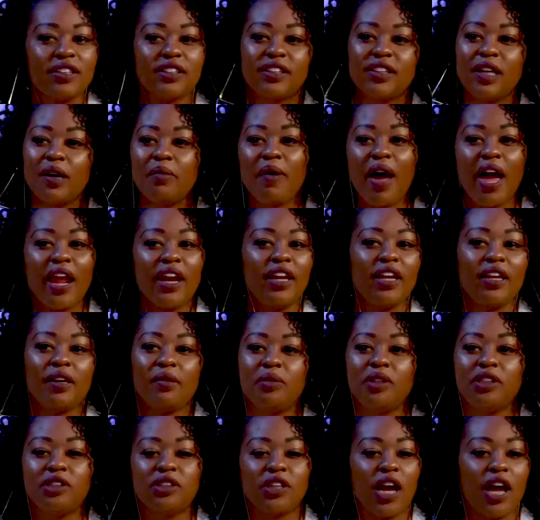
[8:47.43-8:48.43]
somebody
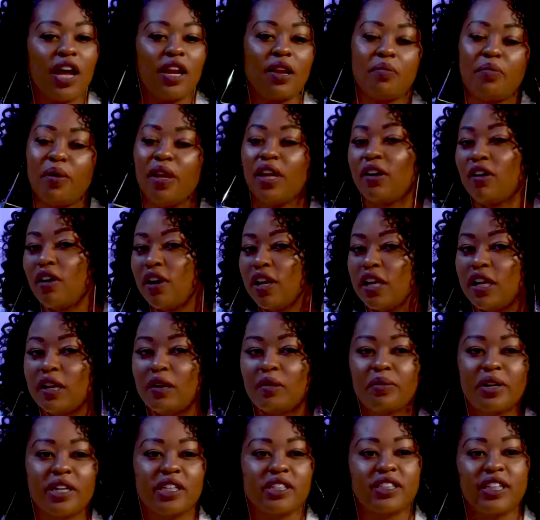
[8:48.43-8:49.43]
could be trying to pick on
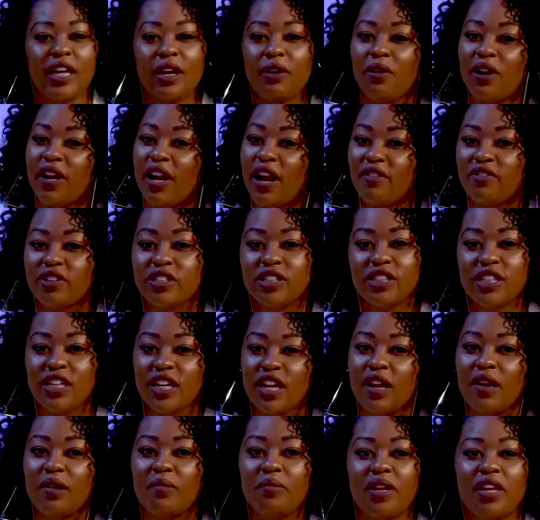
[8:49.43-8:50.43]
them or say whatever to
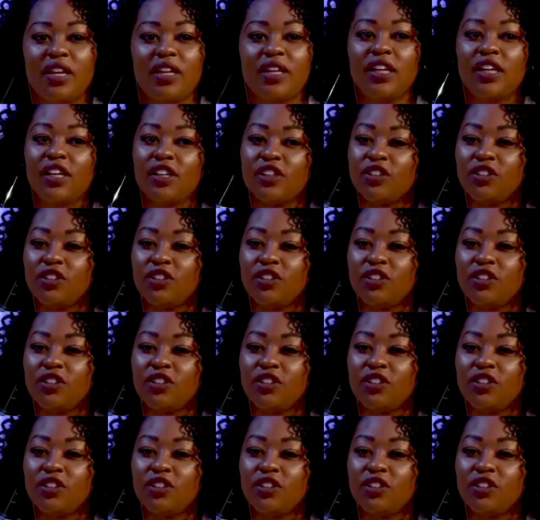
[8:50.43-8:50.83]
them and